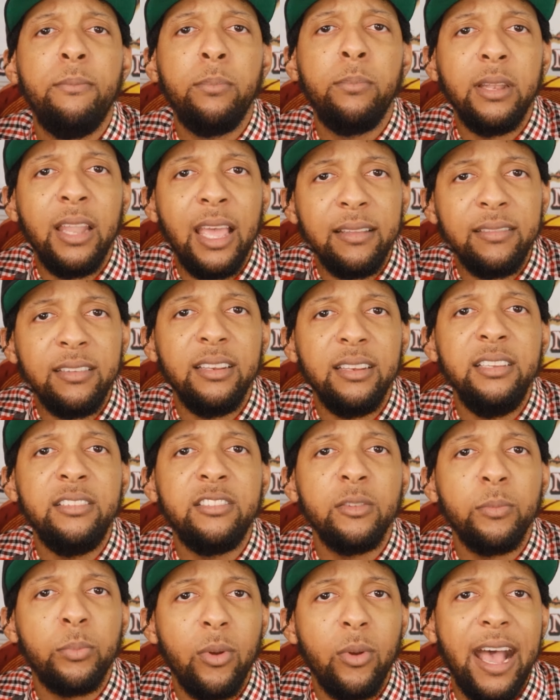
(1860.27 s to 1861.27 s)
pleasantly
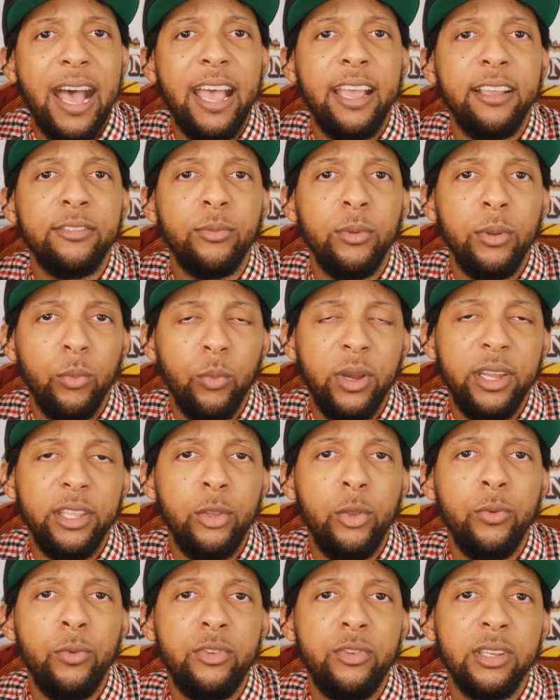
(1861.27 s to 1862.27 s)
surprised with what
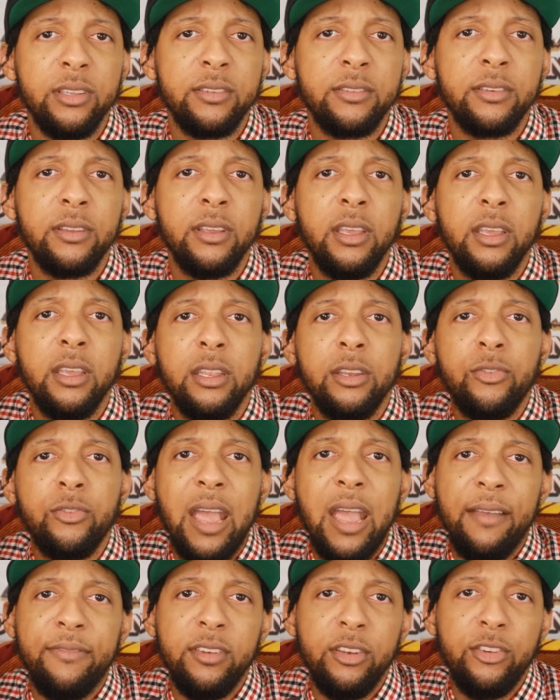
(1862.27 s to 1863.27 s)
you've just
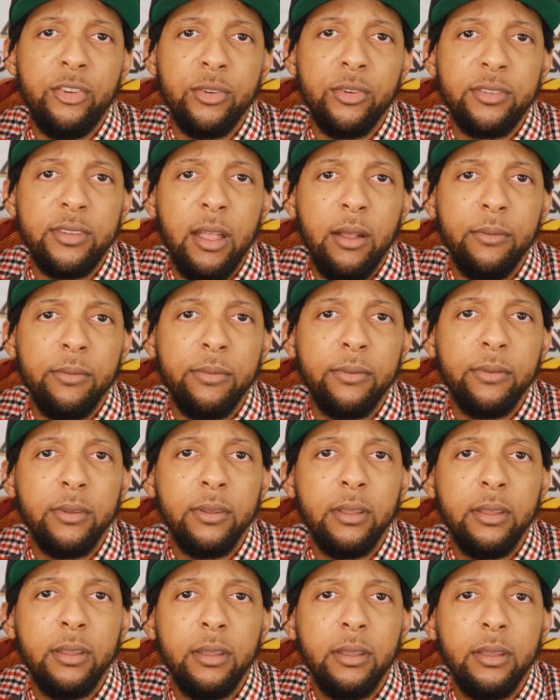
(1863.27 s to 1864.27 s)
drafted yourself.
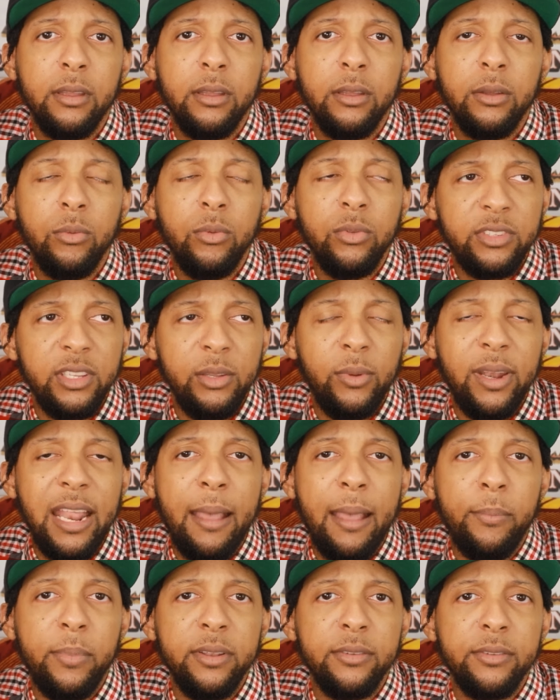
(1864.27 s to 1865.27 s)
We'll see what
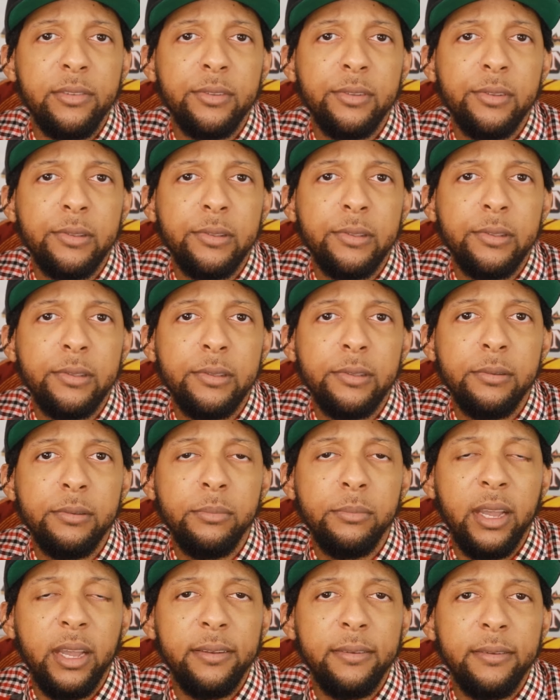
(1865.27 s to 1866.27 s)
happens.
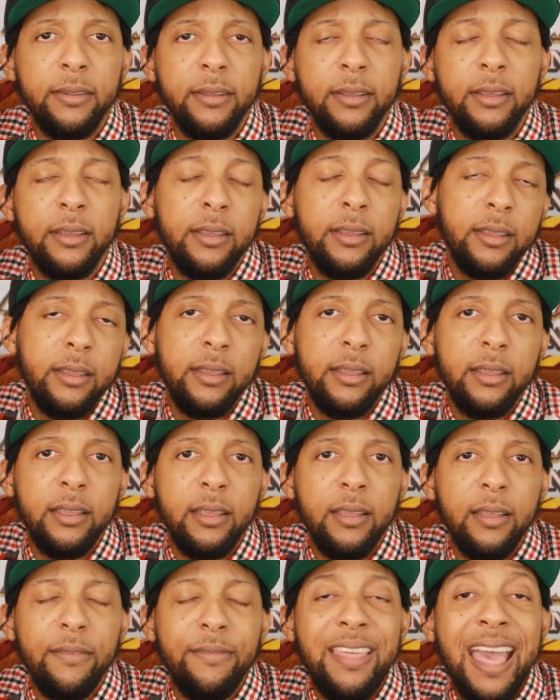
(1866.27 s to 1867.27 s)
But
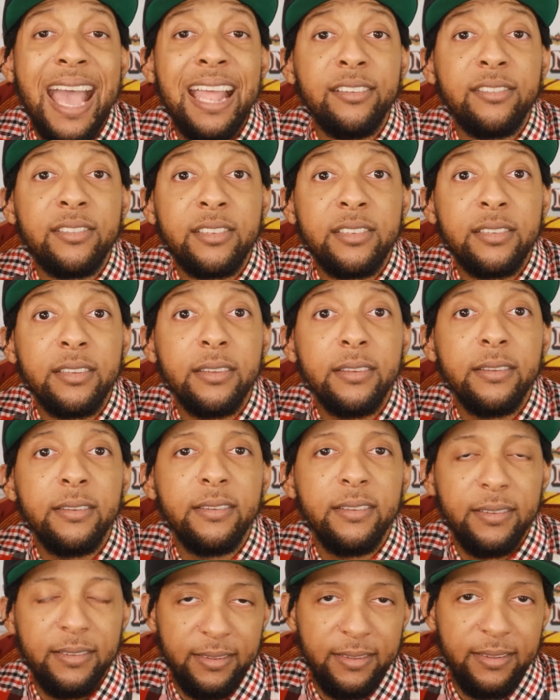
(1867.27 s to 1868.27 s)
that's
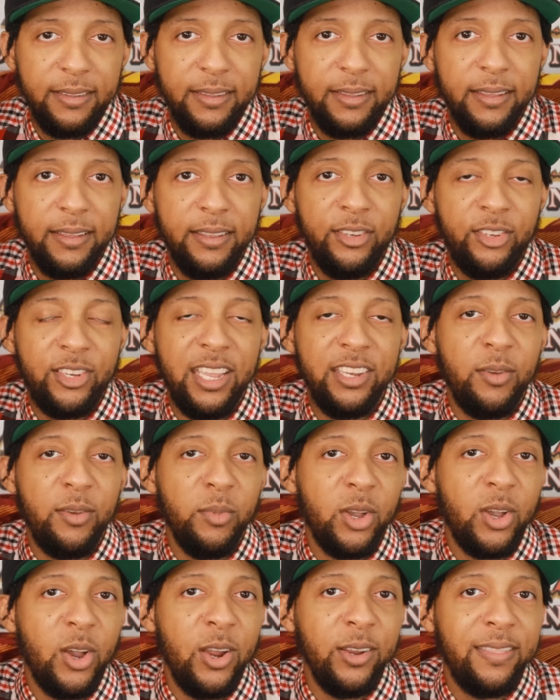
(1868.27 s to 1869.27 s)
J.J.
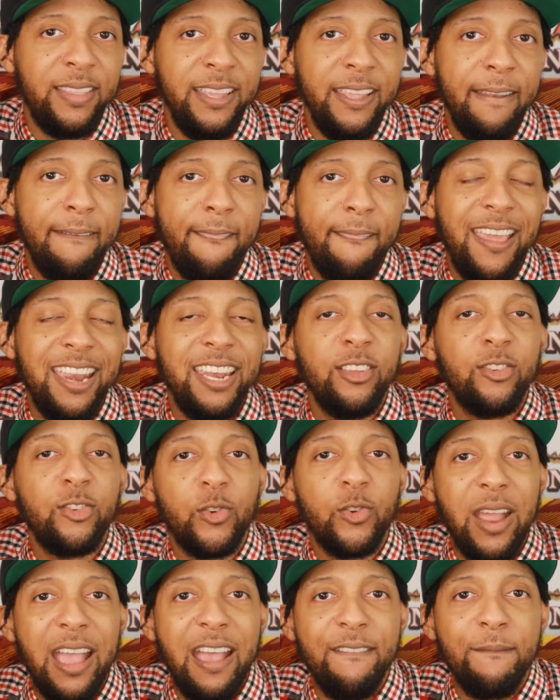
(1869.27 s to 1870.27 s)
McCarthy and his
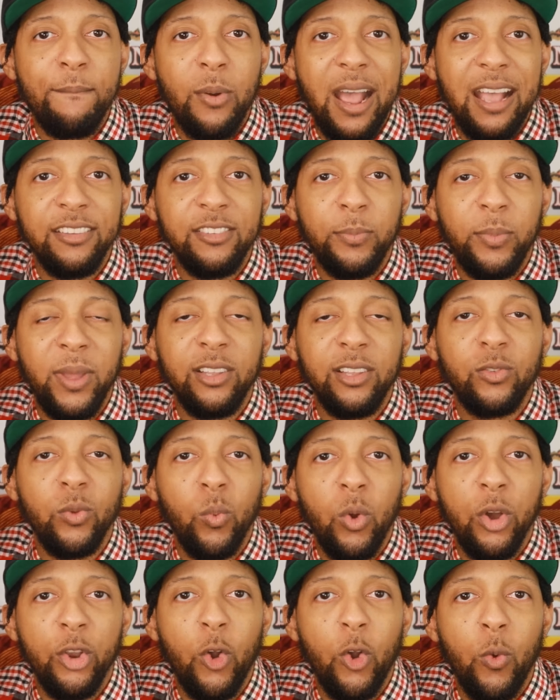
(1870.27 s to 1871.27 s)
Draft Prospects
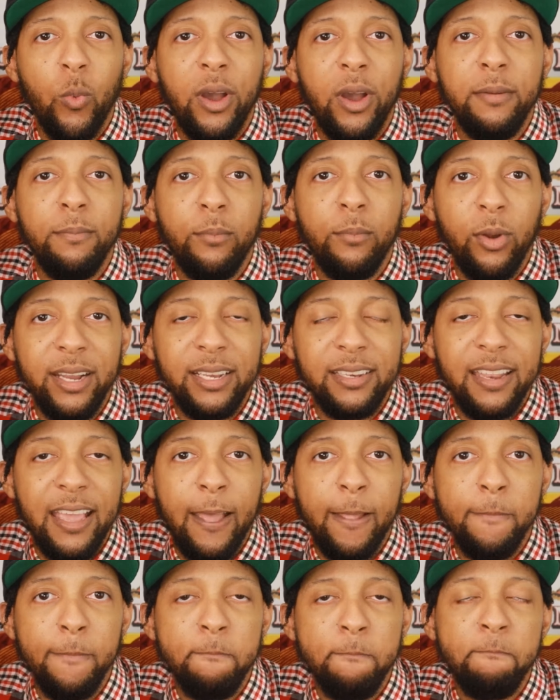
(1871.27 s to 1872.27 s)
101 breakdown.